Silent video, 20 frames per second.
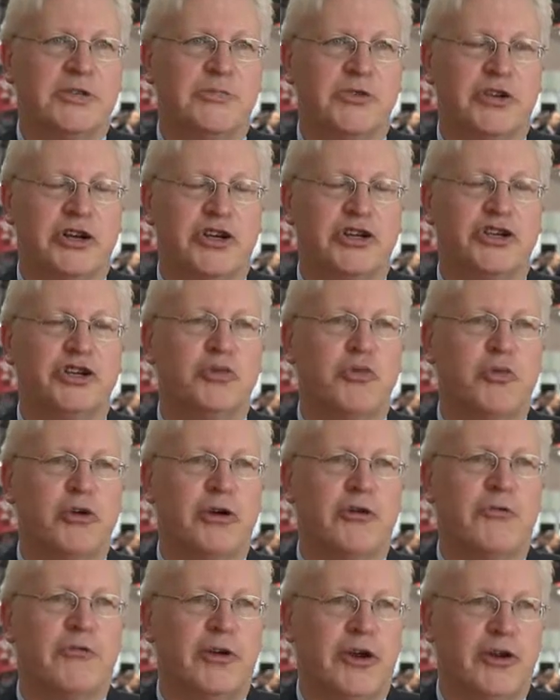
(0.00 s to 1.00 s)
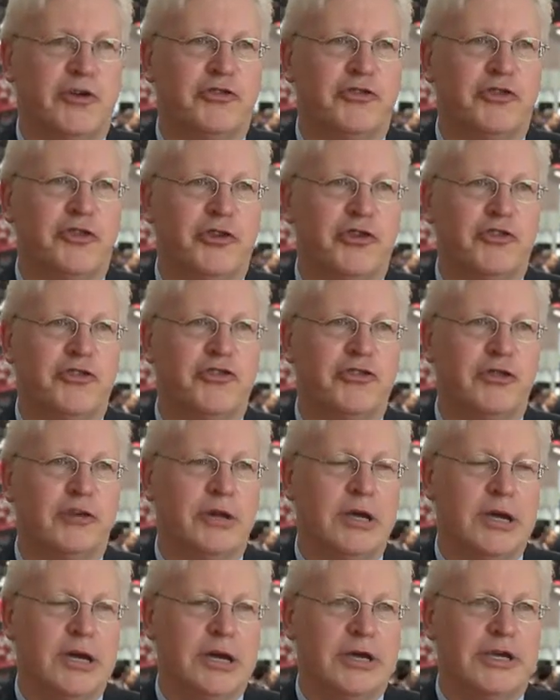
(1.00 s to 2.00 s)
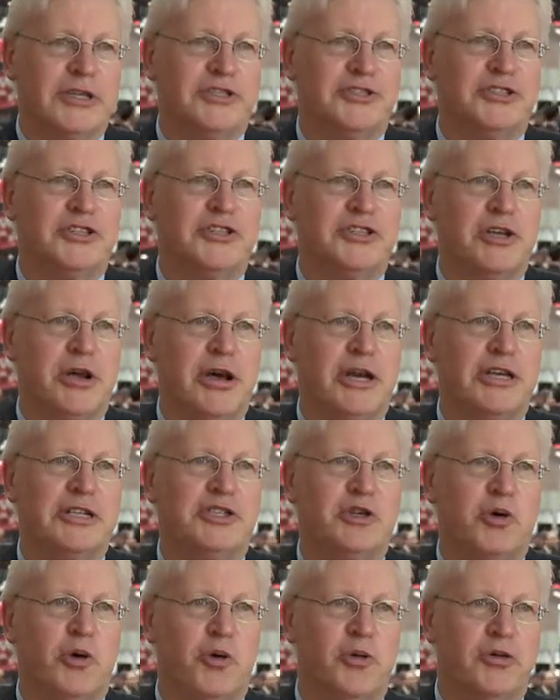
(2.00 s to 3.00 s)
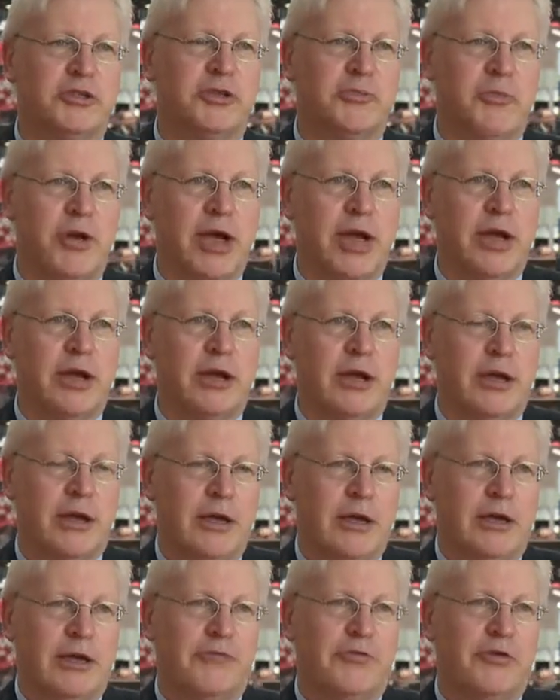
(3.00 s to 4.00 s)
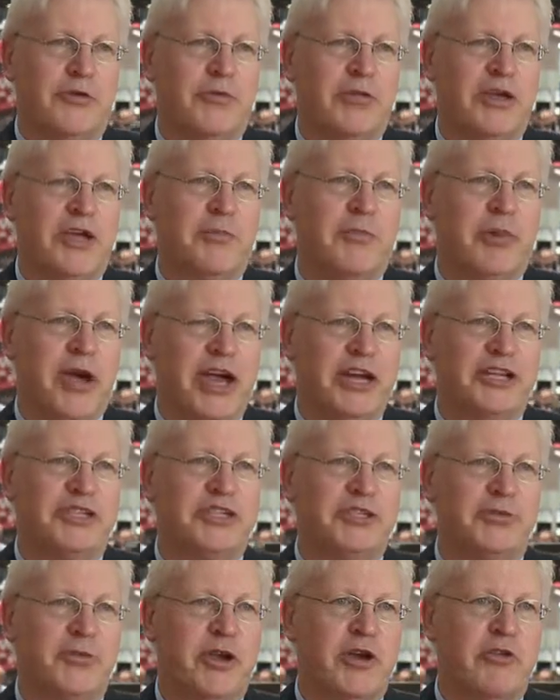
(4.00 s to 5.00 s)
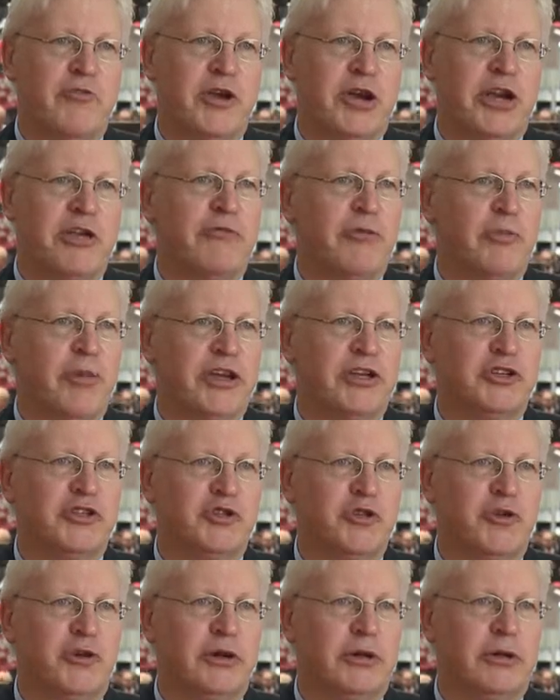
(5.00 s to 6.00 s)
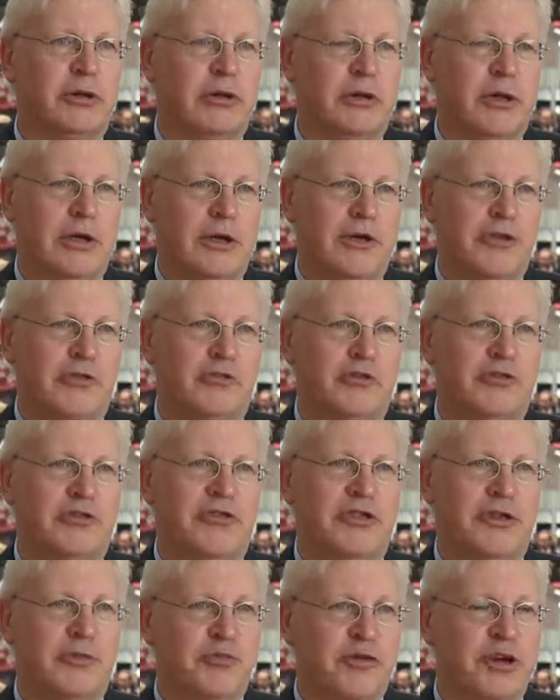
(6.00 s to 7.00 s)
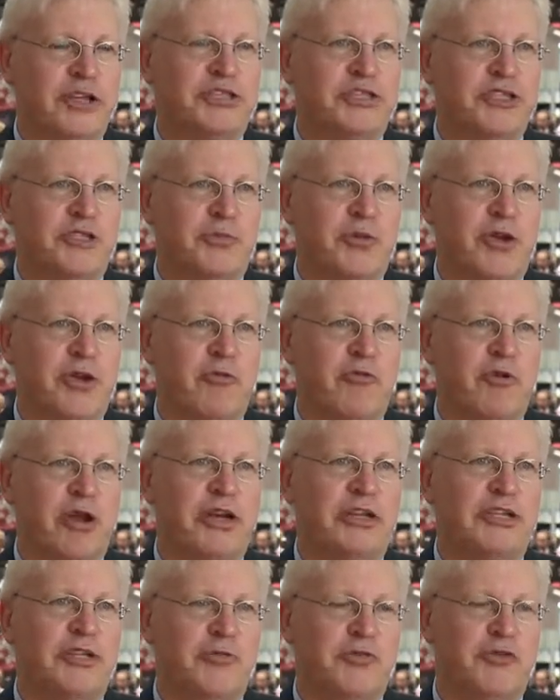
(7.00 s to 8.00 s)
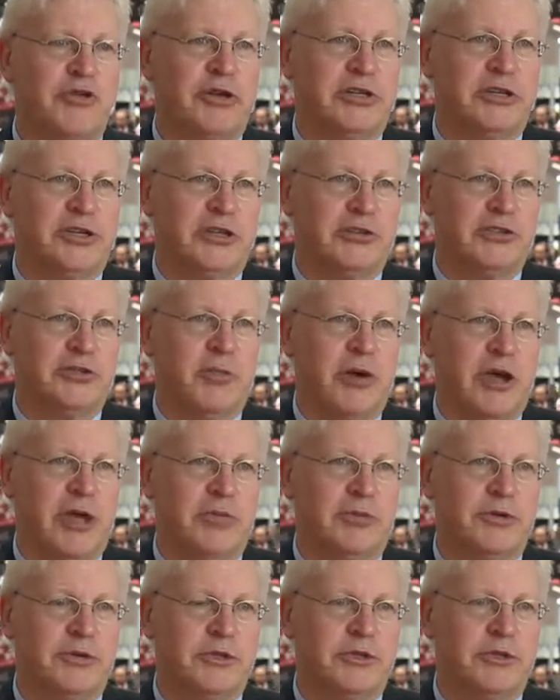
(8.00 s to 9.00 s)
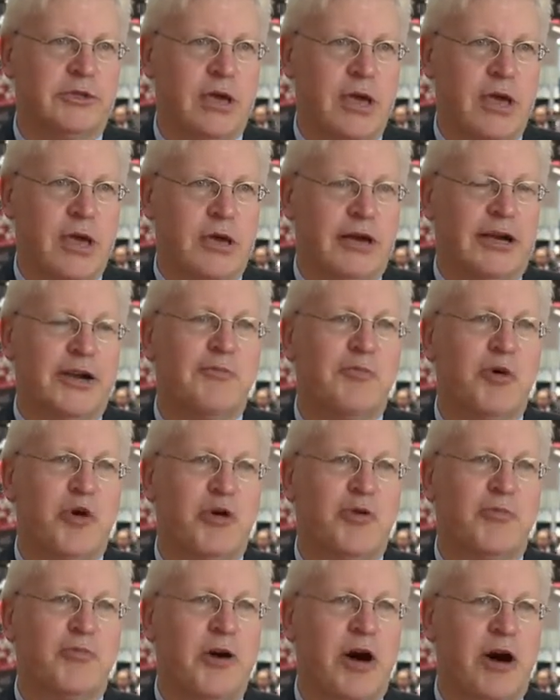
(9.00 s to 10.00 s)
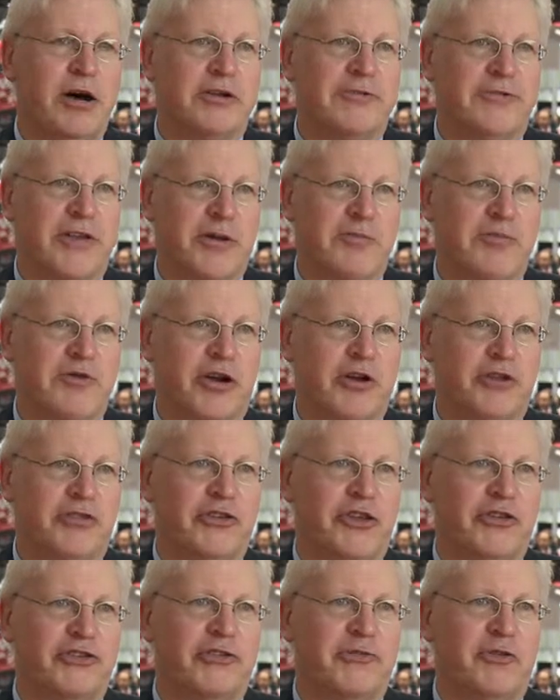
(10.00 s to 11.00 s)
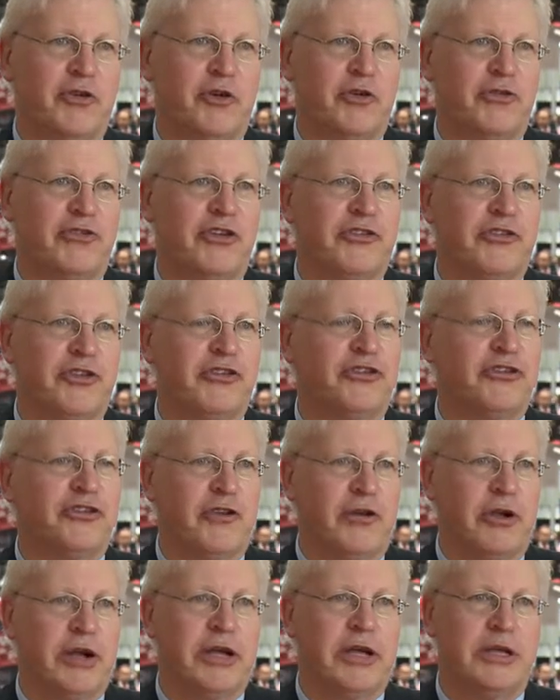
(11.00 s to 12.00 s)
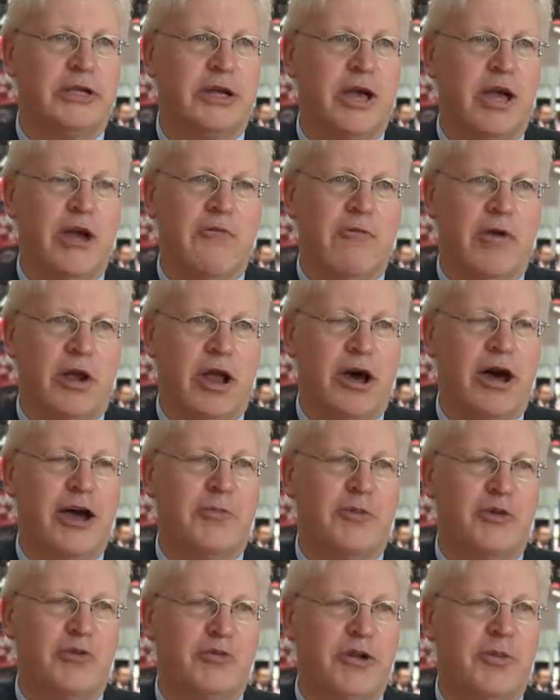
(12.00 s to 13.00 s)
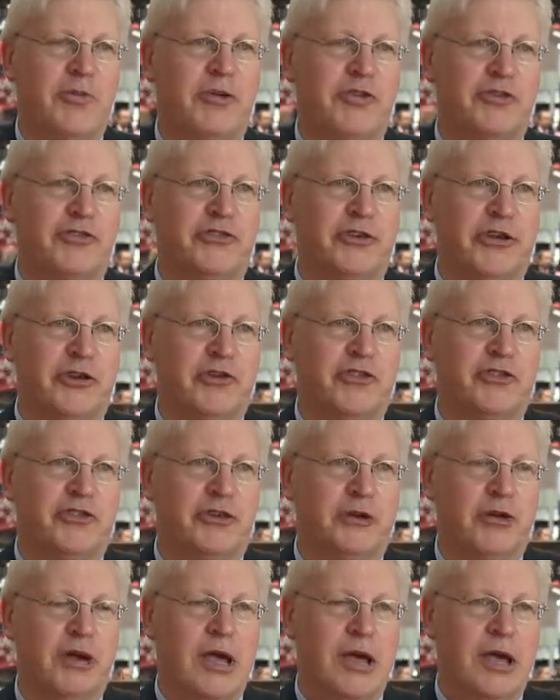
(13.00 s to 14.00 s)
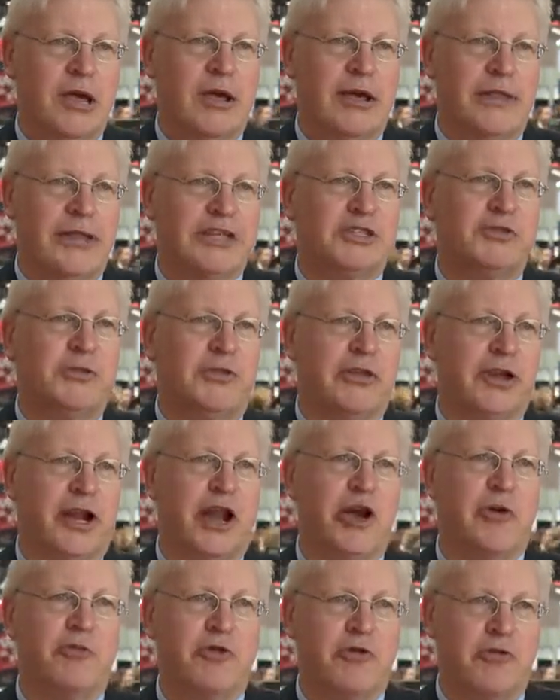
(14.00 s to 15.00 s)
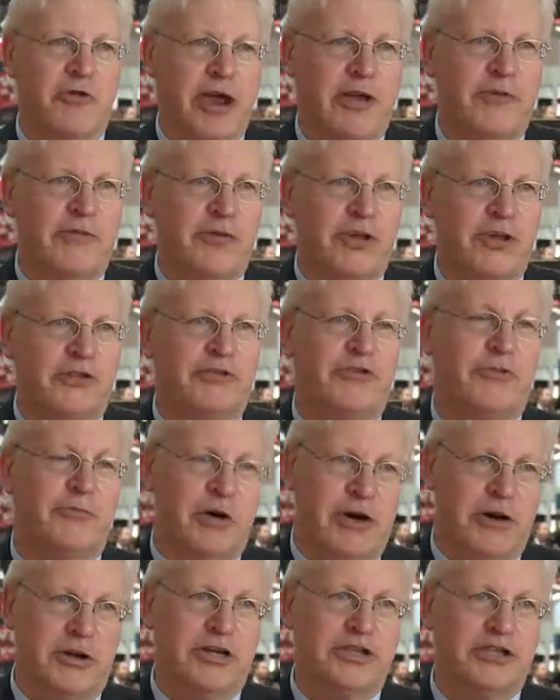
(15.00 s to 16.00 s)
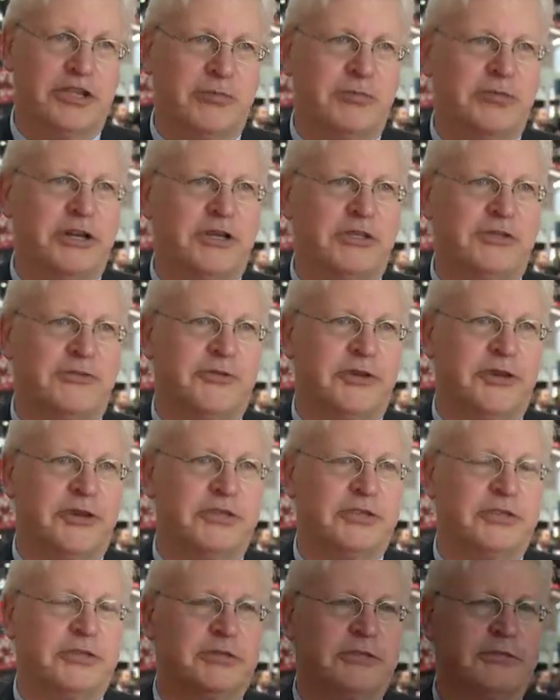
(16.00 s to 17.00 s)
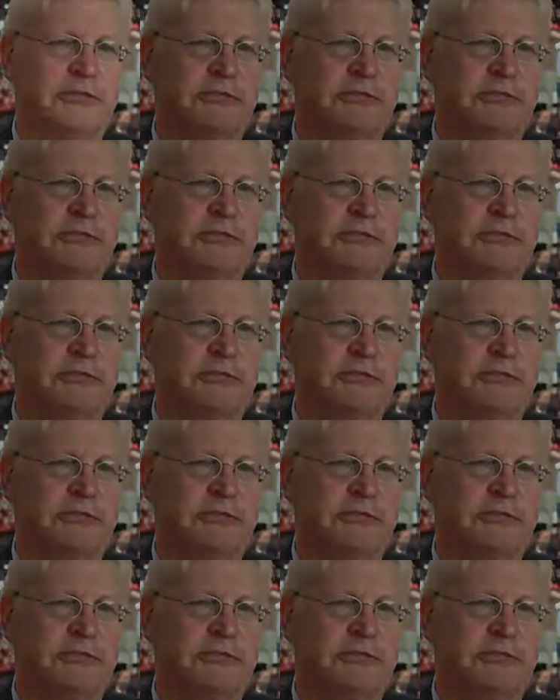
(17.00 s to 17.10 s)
production workflow solution is designed to automate from the pages being ready from editorial through to the presses being ready to print newspapers. An important part of that process, of course, is a solid, reliable ripping solution, and that's what the Global Graphics partnership does for us.